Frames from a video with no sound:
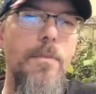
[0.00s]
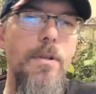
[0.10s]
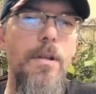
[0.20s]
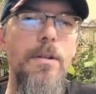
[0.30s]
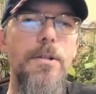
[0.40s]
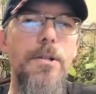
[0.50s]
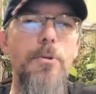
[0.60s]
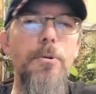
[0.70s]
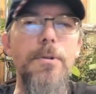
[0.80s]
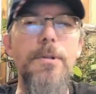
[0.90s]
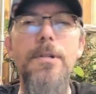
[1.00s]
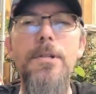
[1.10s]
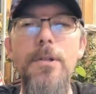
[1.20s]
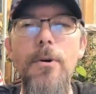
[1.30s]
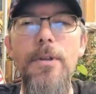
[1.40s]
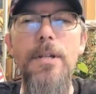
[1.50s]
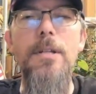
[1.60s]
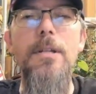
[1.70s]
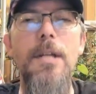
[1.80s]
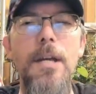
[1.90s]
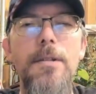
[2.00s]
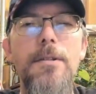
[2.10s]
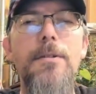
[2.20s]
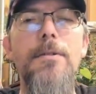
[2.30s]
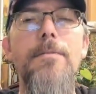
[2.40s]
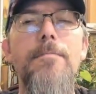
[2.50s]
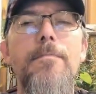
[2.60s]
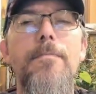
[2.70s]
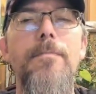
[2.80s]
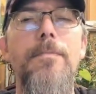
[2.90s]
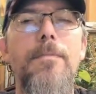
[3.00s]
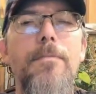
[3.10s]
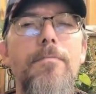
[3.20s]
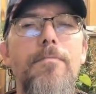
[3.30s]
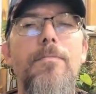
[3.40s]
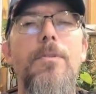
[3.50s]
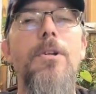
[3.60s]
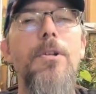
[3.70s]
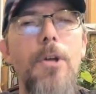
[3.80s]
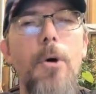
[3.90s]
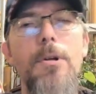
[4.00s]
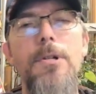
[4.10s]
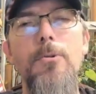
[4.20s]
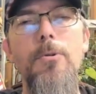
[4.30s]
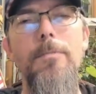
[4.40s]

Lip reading: into schools so that kids could go to school.